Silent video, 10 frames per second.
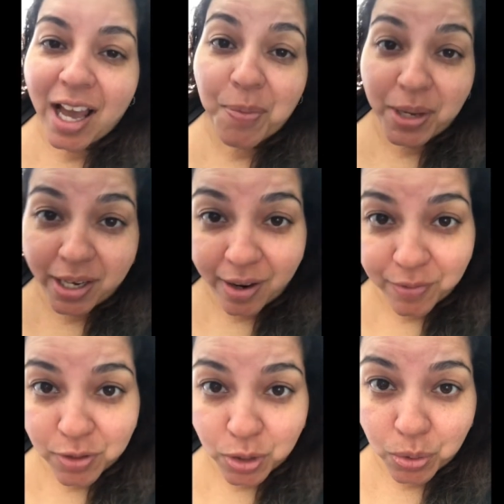I may
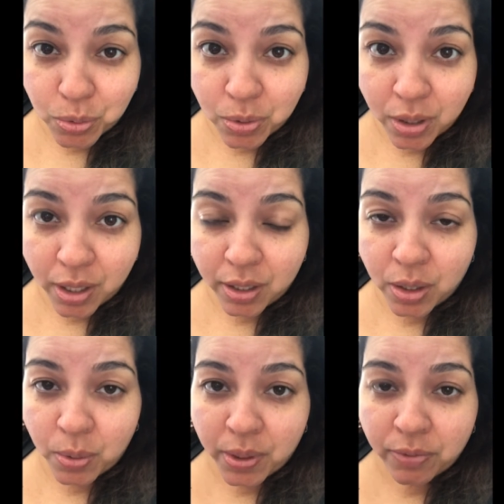have to
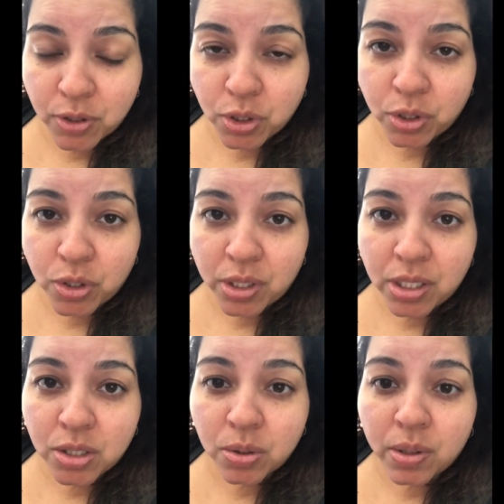go in for
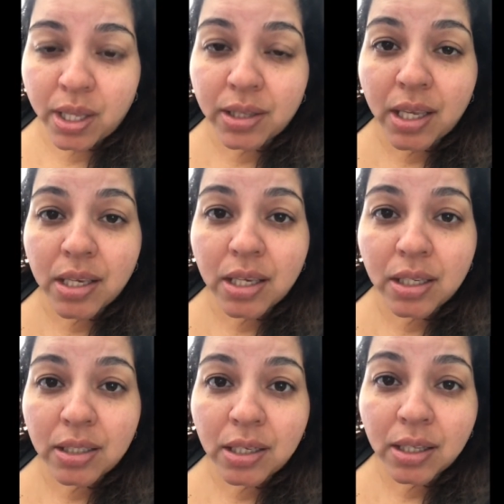surgery so that they
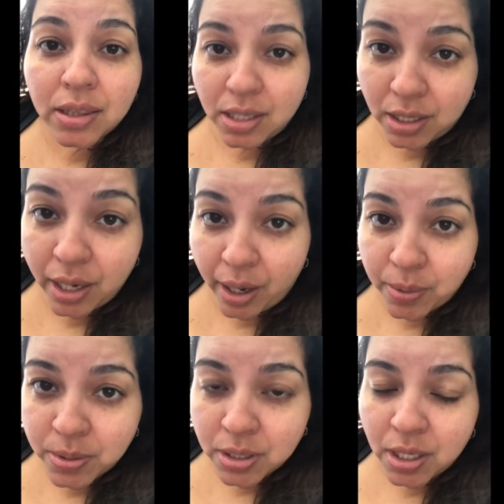can thin it
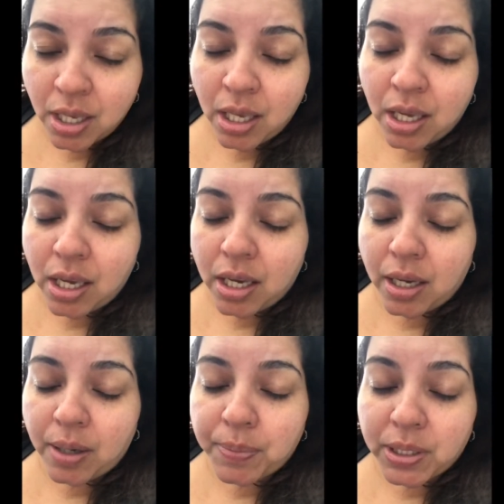out.
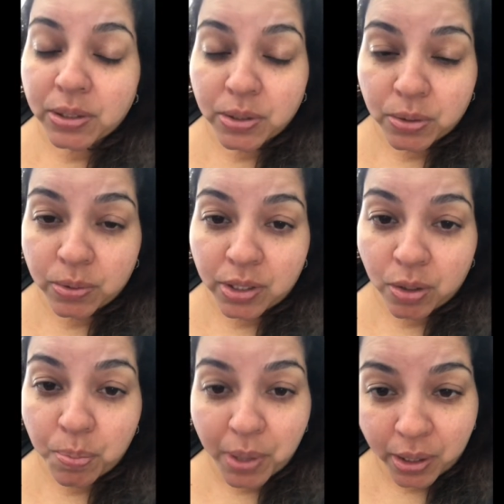That's also
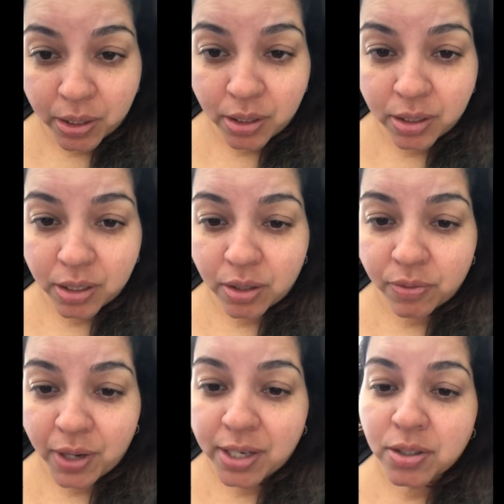another barrier, another
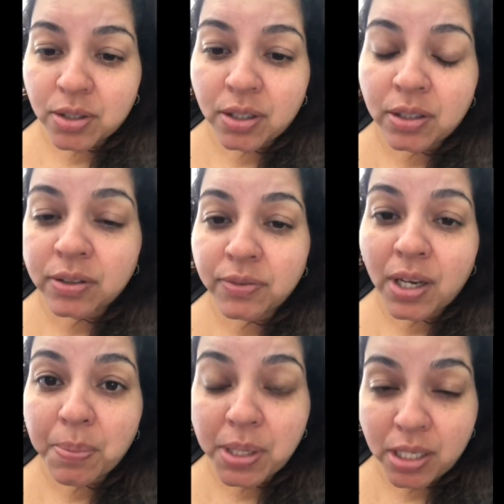factor of
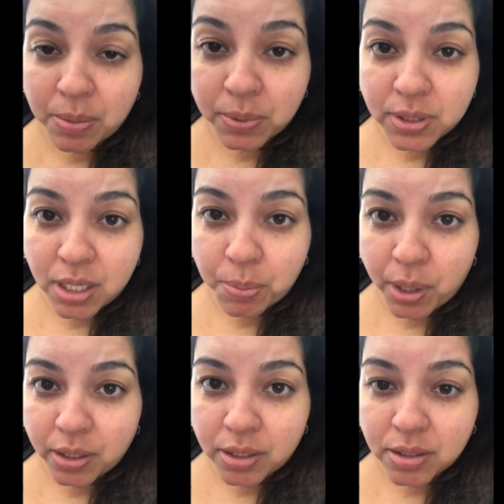not being able to get
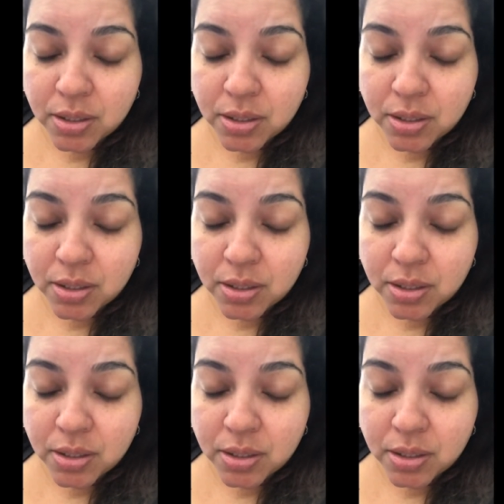pregnant.